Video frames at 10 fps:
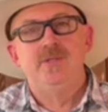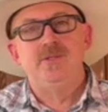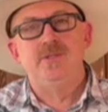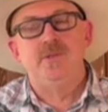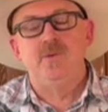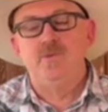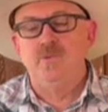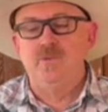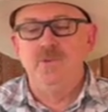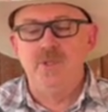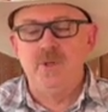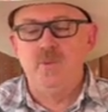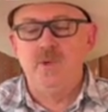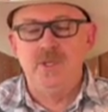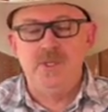So really,
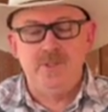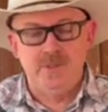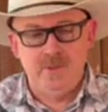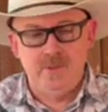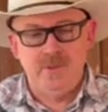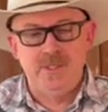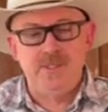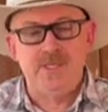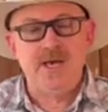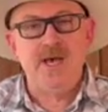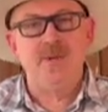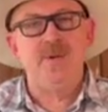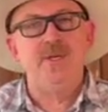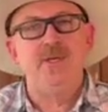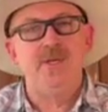what is
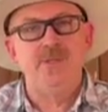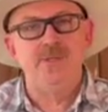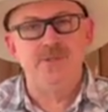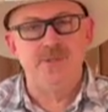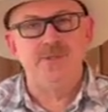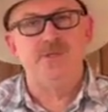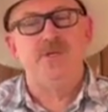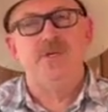happening is